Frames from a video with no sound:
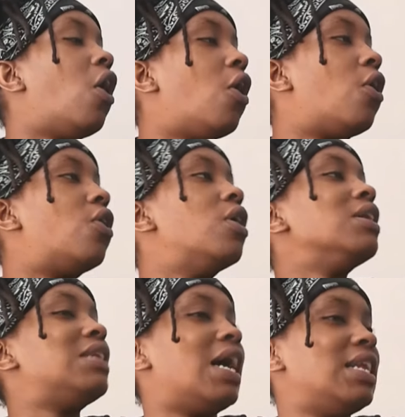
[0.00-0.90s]
oh,
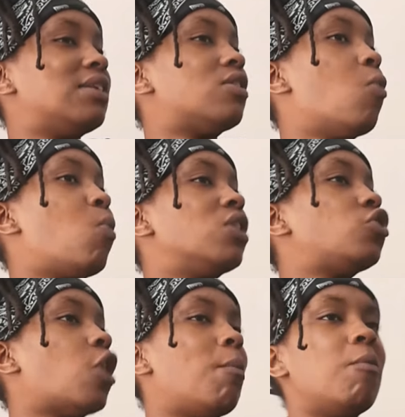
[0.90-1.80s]
daddy,
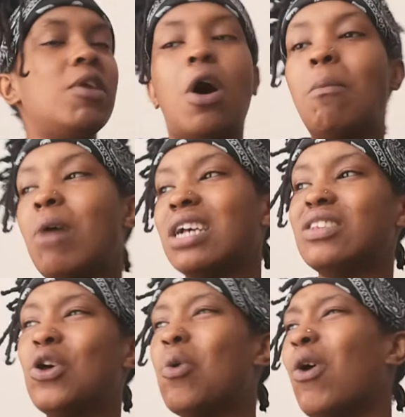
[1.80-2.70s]
someone's troubling me on
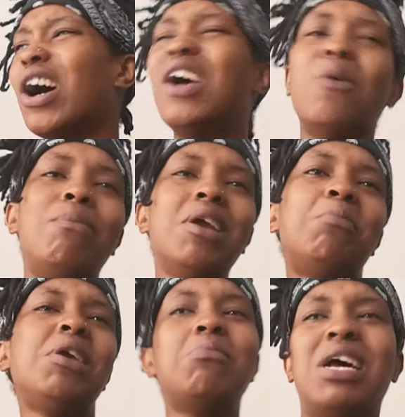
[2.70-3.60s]
bus, so what?
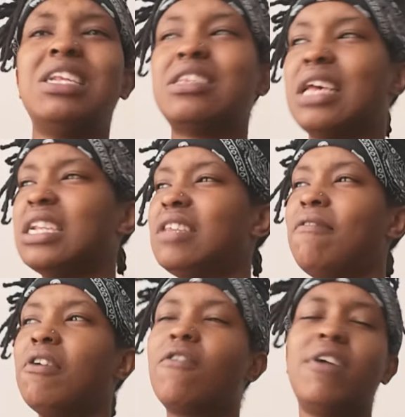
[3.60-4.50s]
Big man decided to
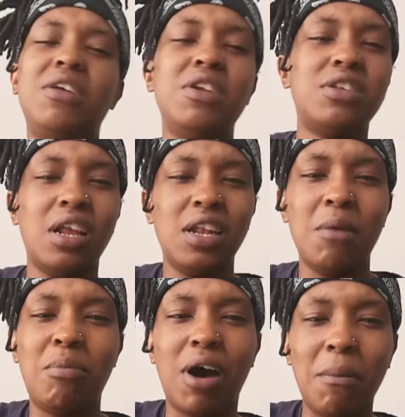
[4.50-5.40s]
follow the son
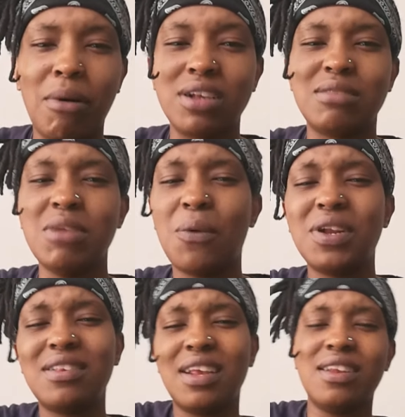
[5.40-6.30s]
then on bus. Me, I
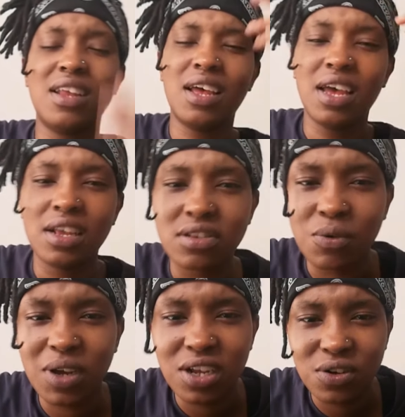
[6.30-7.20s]
would have said to the, hey,
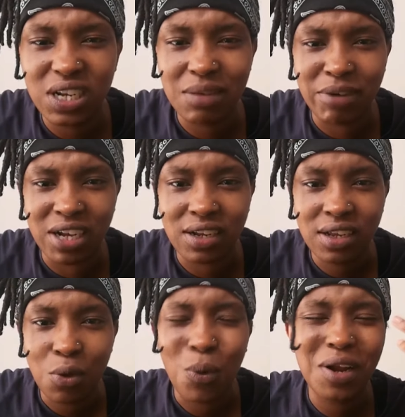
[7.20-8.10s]
so where you do this, man?
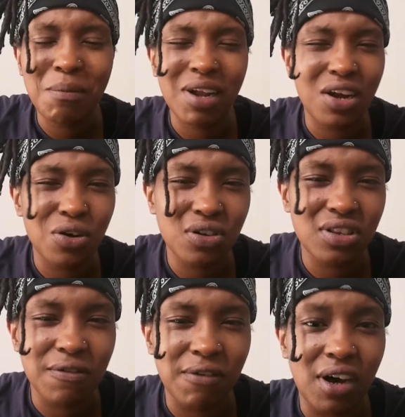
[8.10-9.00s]
Where the man are
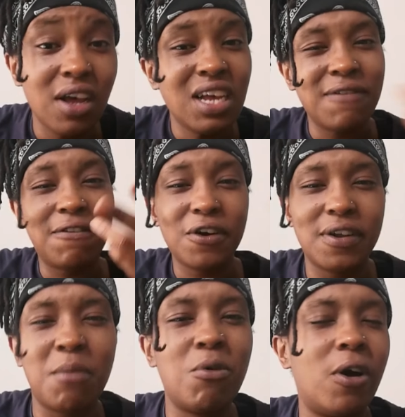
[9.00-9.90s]
cost you for?
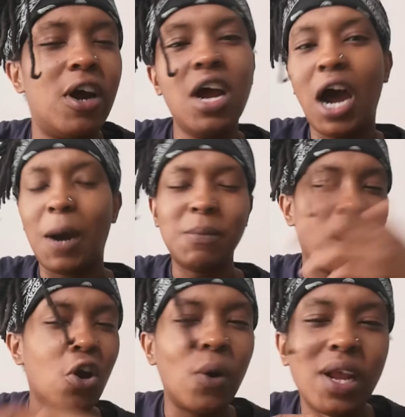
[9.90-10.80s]
Furthermore, I'm
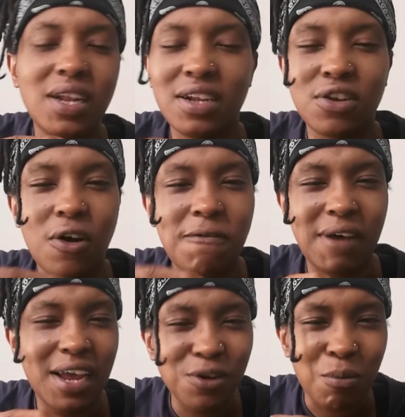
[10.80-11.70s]
not going there to go
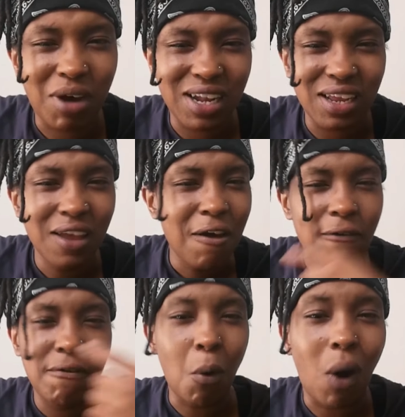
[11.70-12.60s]
fight nobody,
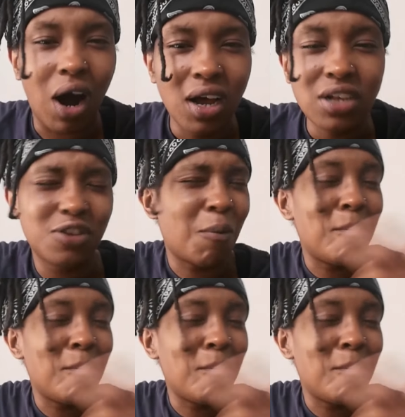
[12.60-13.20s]
for what?